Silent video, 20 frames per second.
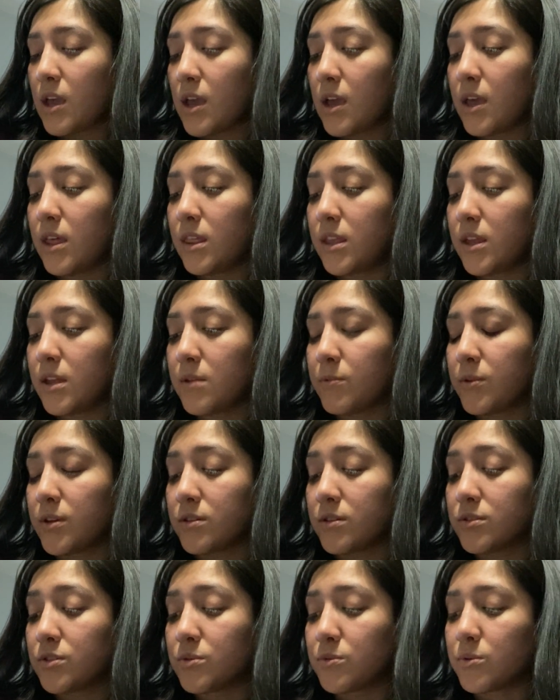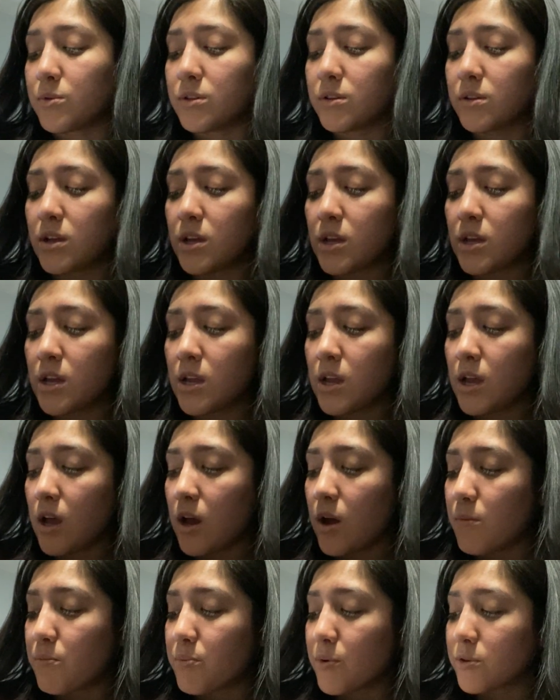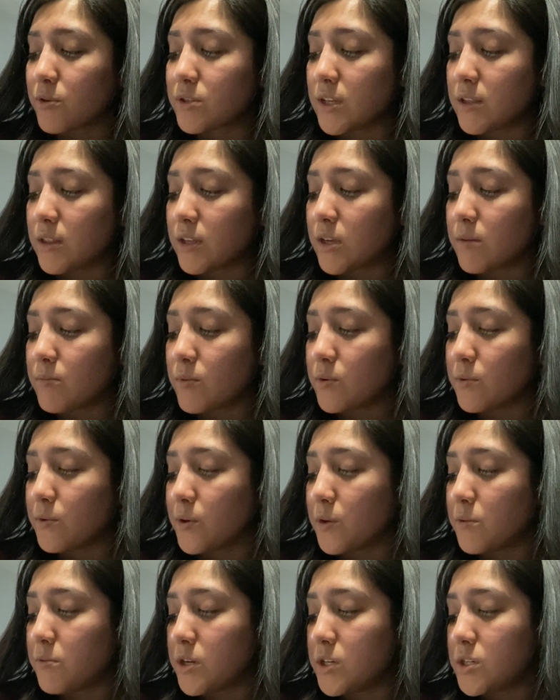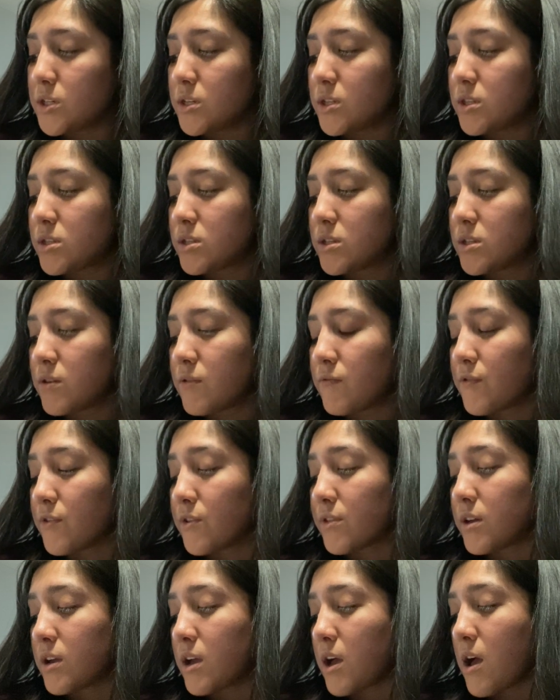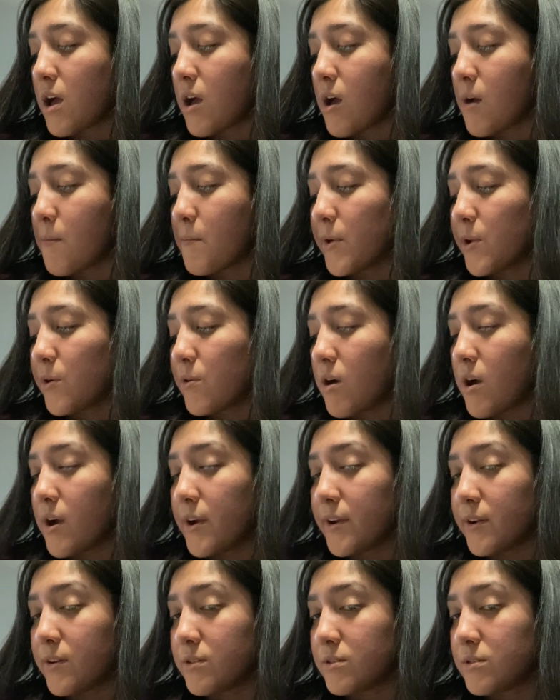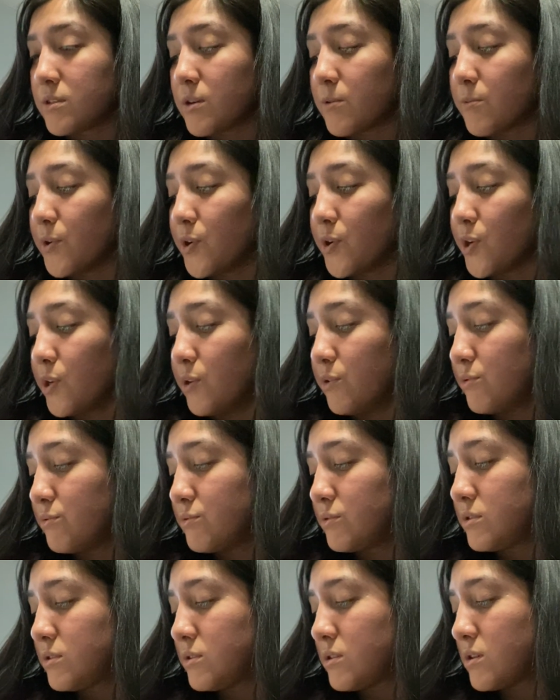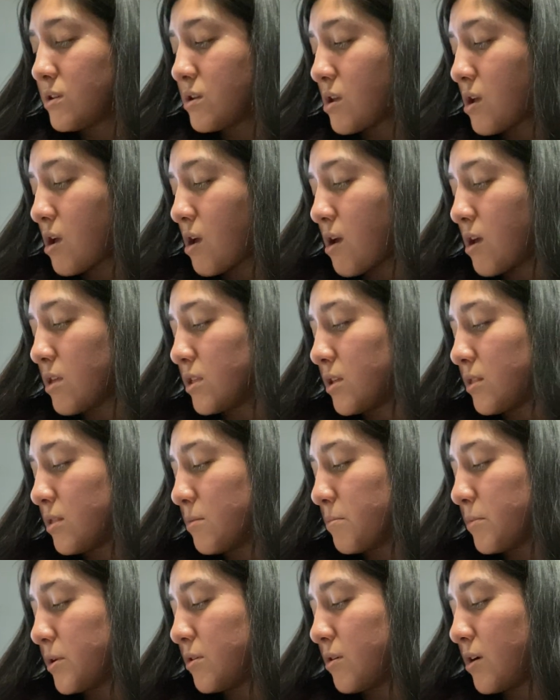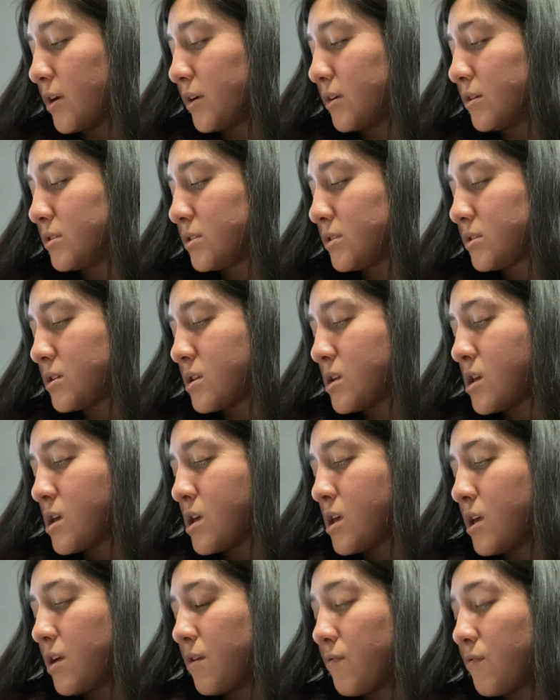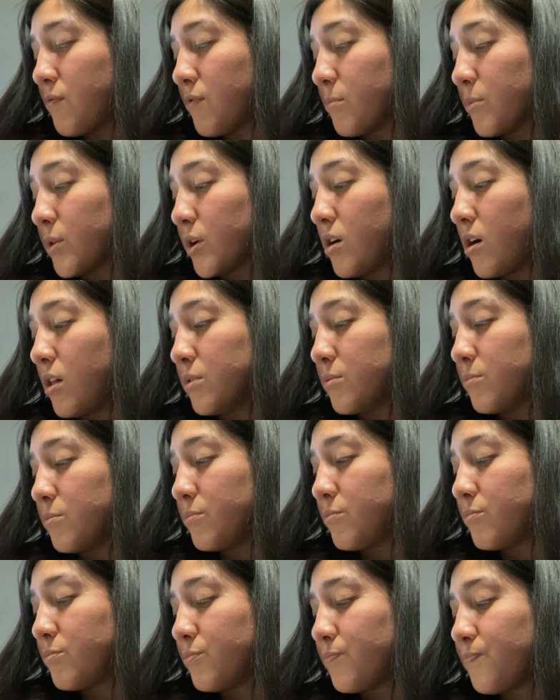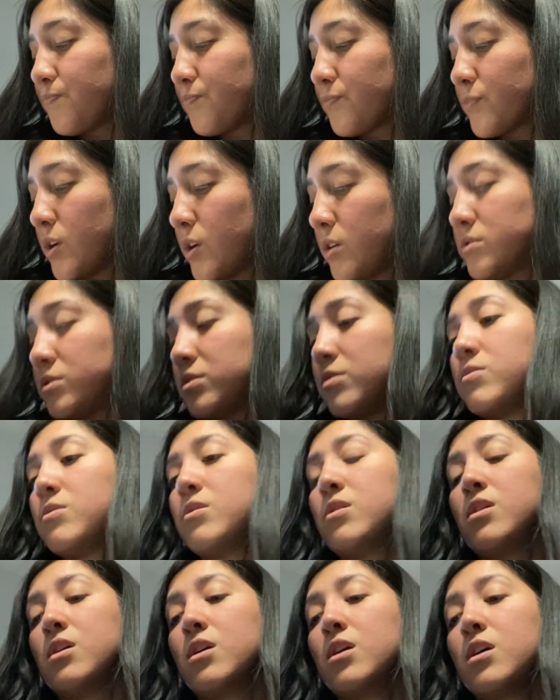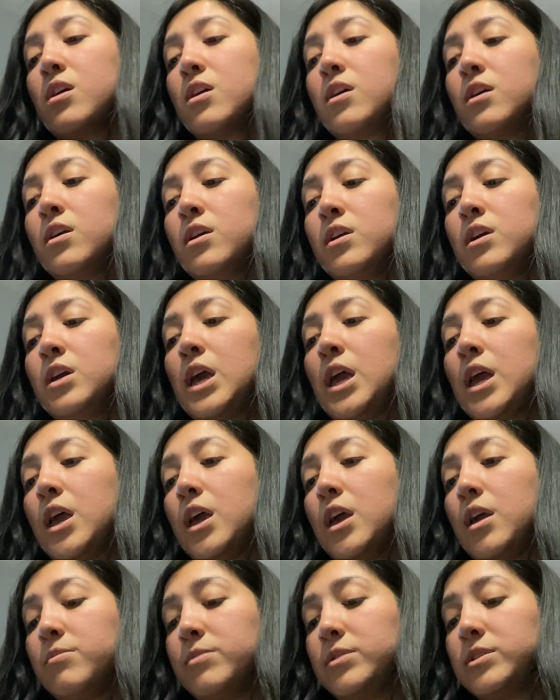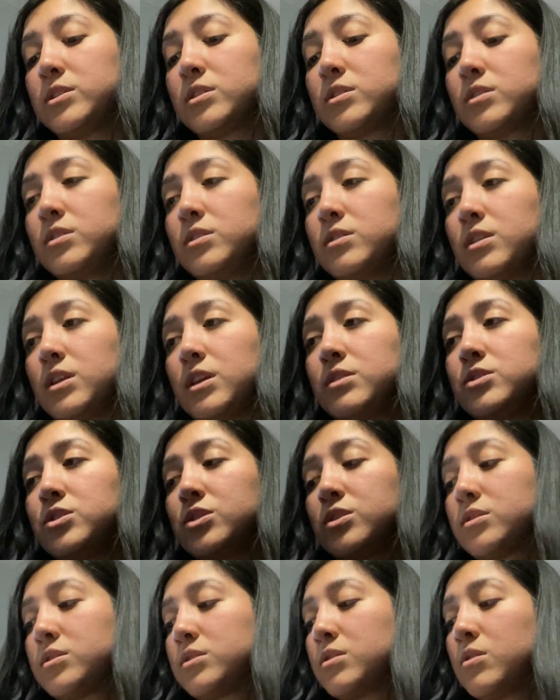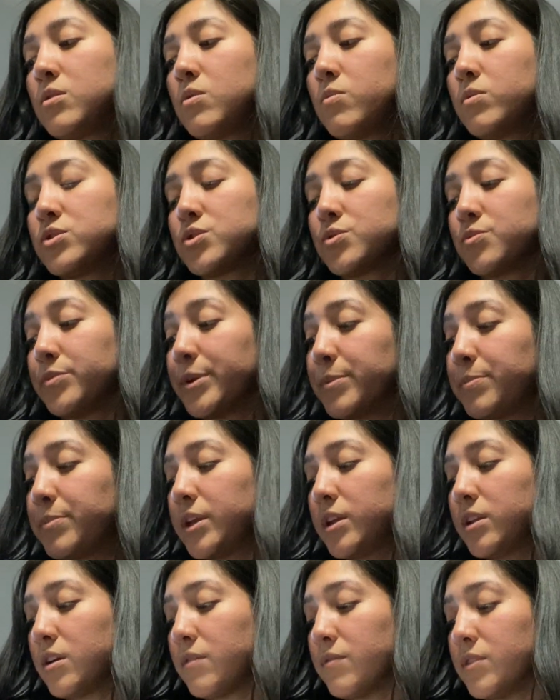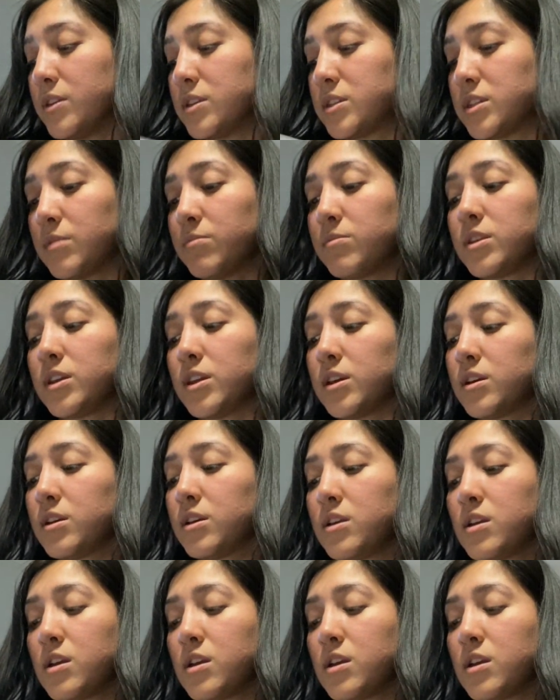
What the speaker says: And then we also broke down the chemical equations for the metal ions that were used, and then the metal ions from the columns also. And basically it just was a repeat of the same thing,